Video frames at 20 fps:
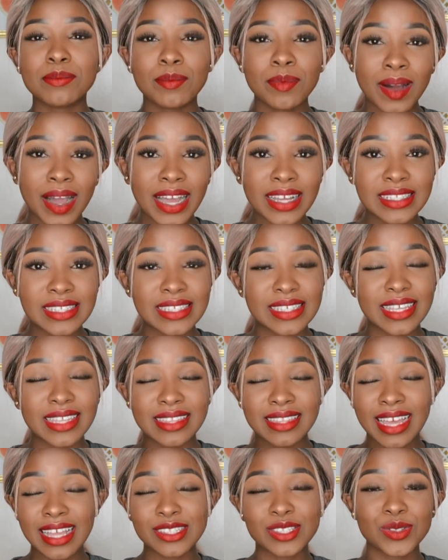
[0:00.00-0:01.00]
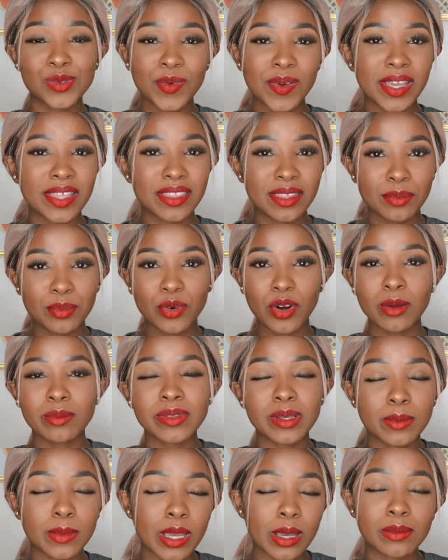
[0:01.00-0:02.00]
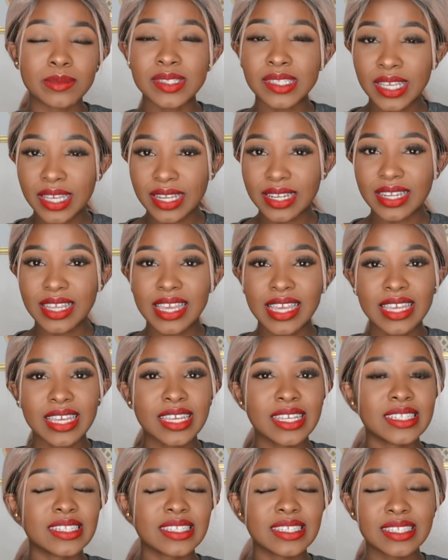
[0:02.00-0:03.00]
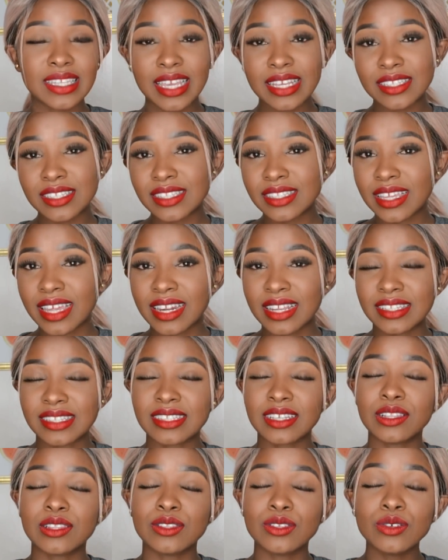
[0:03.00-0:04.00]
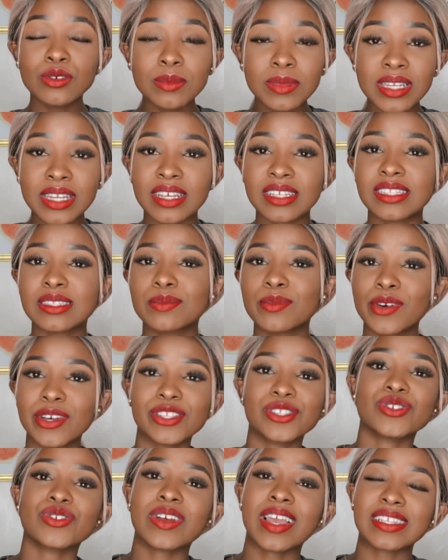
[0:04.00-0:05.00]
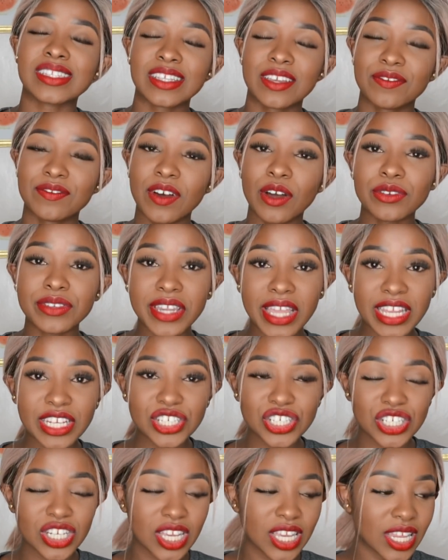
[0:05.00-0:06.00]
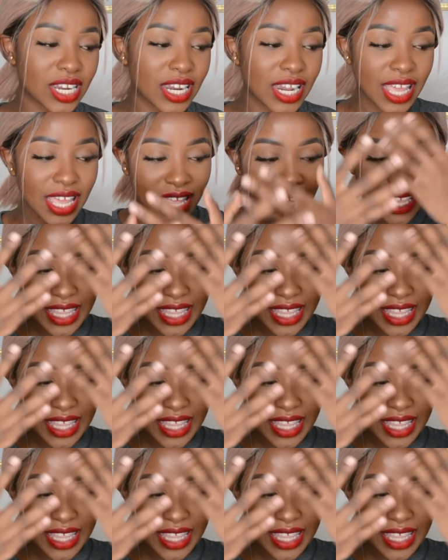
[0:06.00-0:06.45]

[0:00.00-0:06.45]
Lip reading: but that's where the problem comes in. It states that it's a luminous moisturizing foundation.